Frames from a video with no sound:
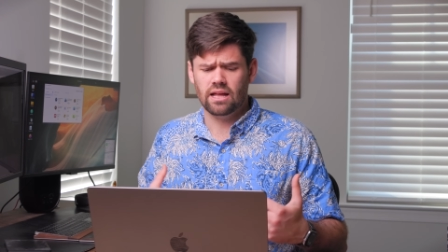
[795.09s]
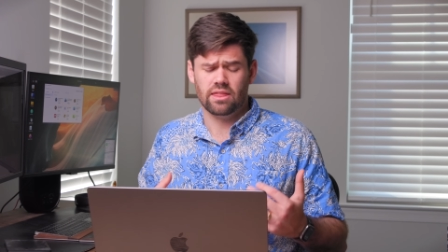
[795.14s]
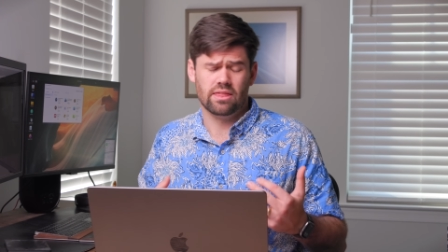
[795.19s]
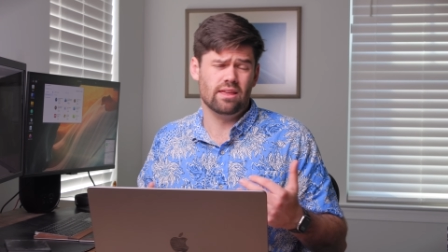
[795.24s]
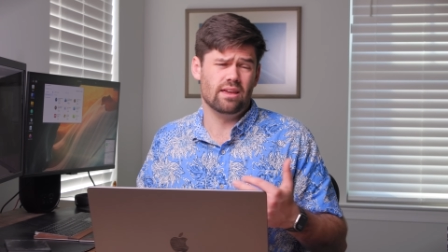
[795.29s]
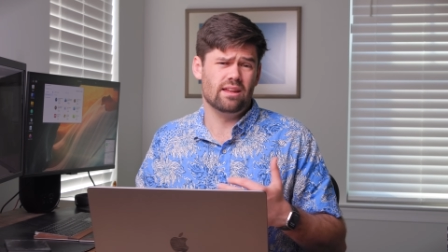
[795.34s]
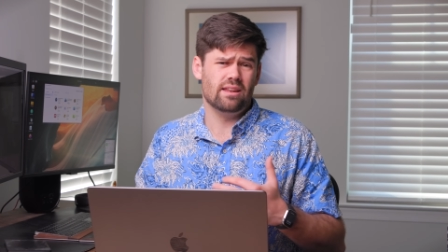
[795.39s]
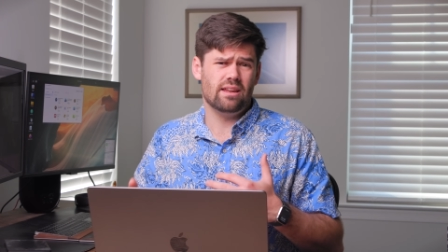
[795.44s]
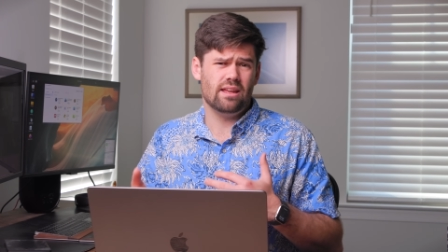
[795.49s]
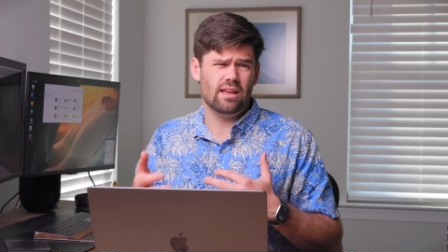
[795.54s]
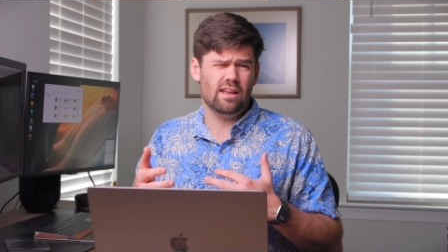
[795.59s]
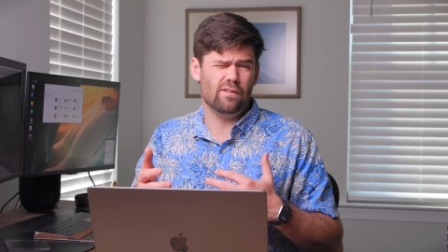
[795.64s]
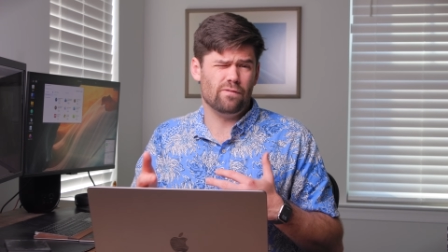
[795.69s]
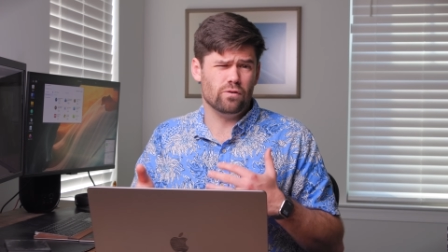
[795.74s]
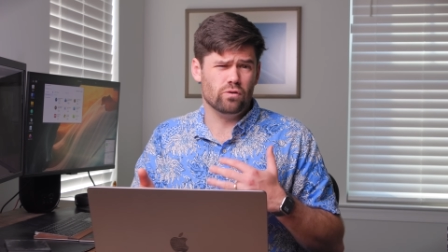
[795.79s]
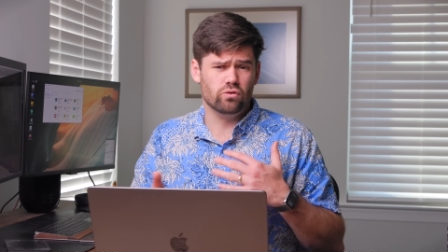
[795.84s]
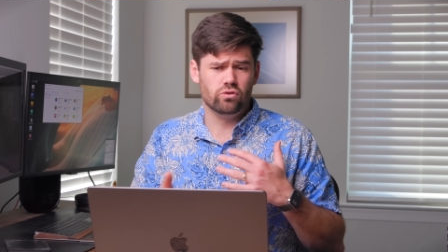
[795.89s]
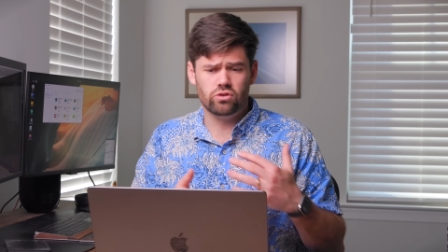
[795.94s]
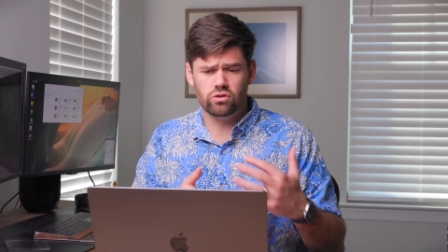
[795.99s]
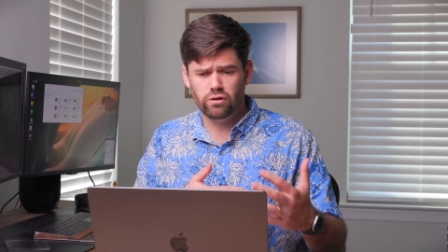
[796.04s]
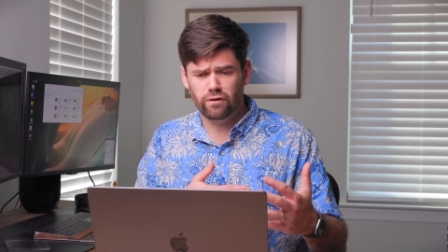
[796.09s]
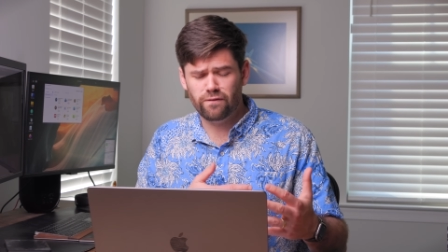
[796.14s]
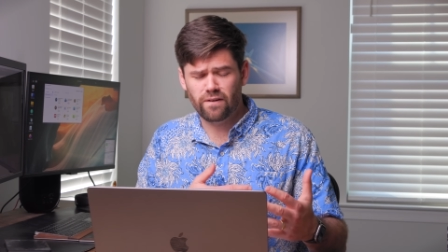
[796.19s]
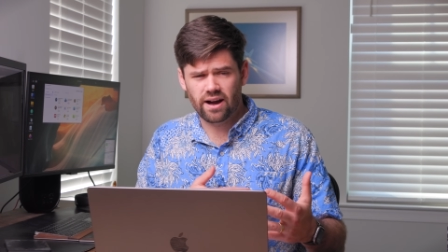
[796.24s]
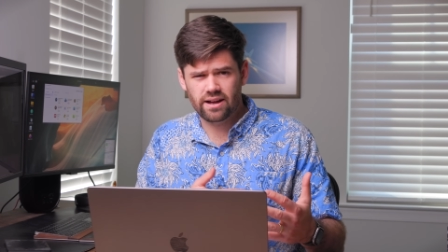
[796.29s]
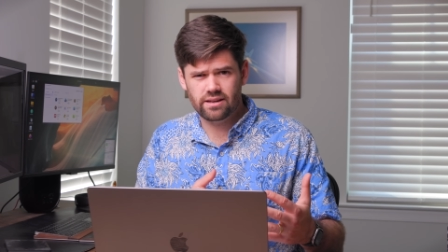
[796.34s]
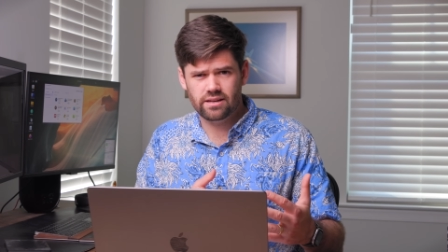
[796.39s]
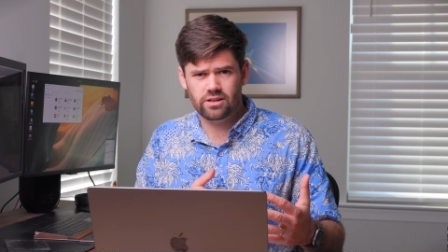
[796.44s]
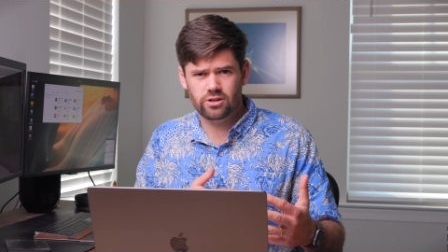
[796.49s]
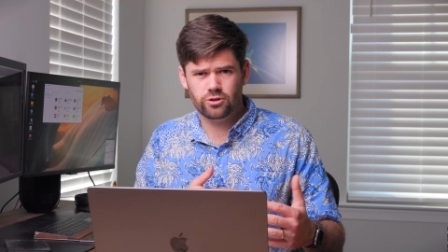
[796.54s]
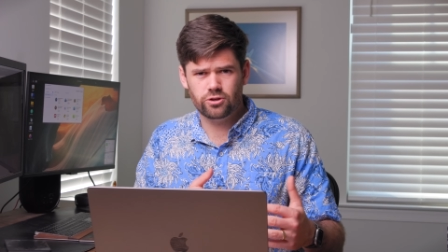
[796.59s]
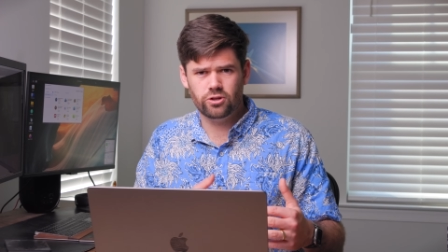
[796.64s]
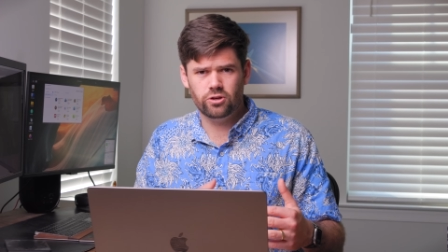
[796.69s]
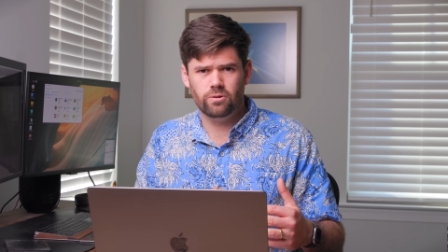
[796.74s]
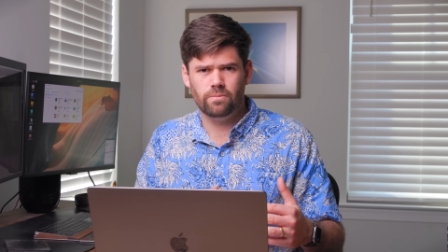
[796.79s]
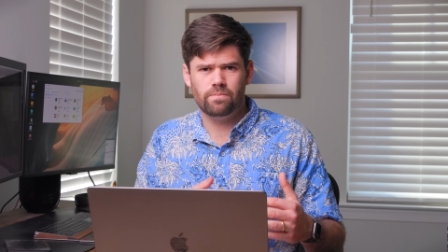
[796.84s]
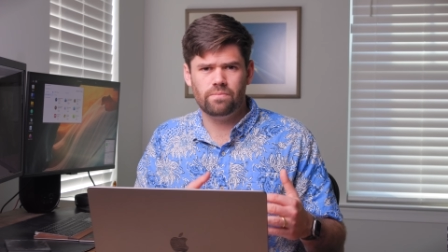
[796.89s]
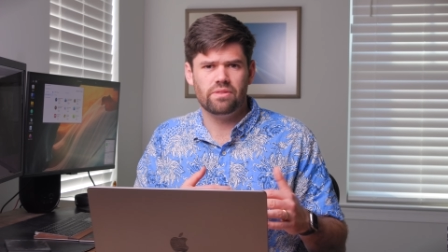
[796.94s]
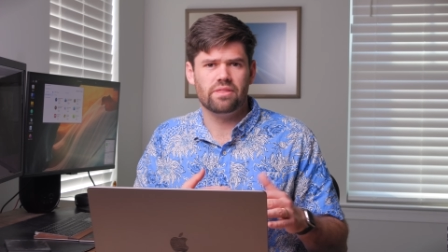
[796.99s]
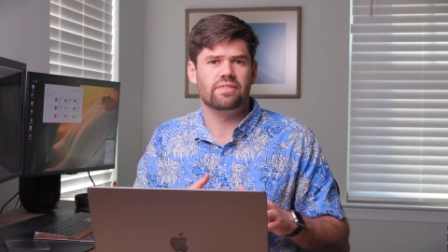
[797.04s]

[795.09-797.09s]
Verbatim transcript: Then if you do find an issue,